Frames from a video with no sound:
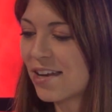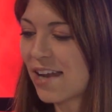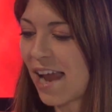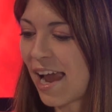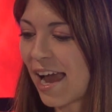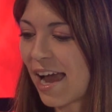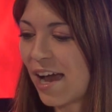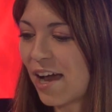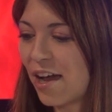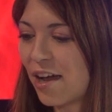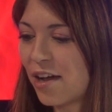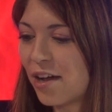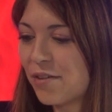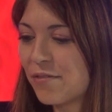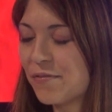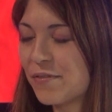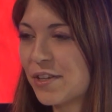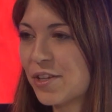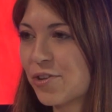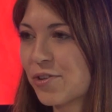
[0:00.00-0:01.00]
in
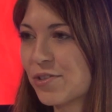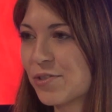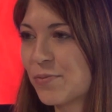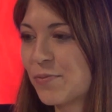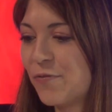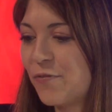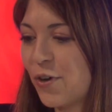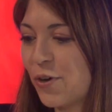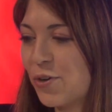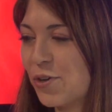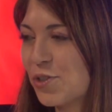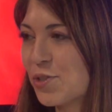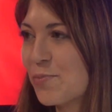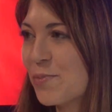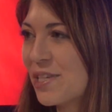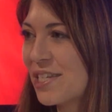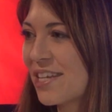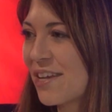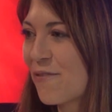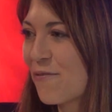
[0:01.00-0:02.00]
half and no, your no, no, photos
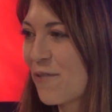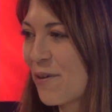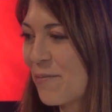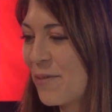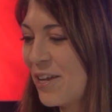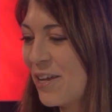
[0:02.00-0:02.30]
missing from it's it? It's